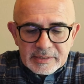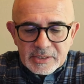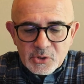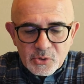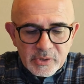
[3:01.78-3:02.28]

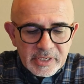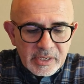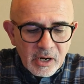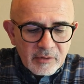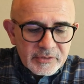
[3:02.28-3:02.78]
"The
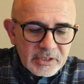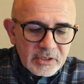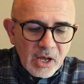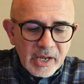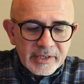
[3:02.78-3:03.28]
tree of the
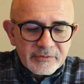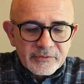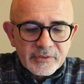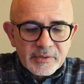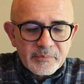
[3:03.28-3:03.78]

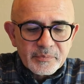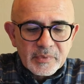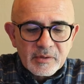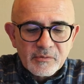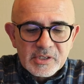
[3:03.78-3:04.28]
life
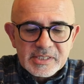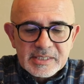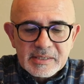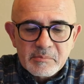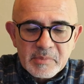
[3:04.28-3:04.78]
was
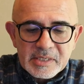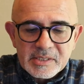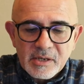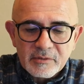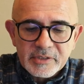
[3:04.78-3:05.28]
in the
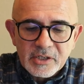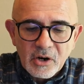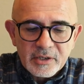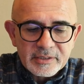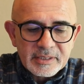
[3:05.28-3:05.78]
midst of the
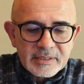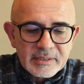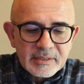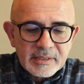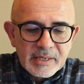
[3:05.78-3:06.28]
garden,
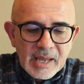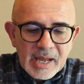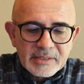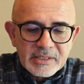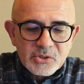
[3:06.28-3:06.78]

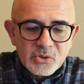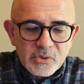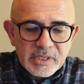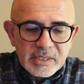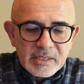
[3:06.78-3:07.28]
and the
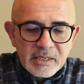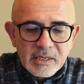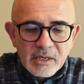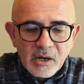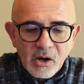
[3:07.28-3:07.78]
tree
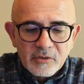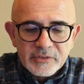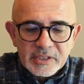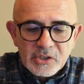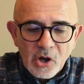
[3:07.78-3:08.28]
of
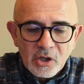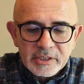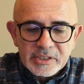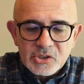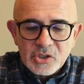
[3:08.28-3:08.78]
the
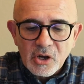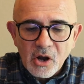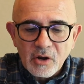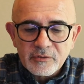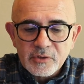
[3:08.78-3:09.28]
knowledge
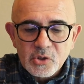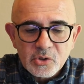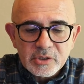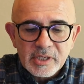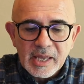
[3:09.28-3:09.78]
of
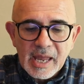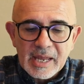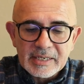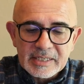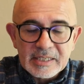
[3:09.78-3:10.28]
good
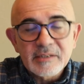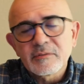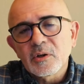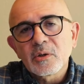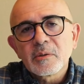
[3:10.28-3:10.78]
and
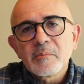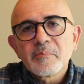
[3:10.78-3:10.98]
evil."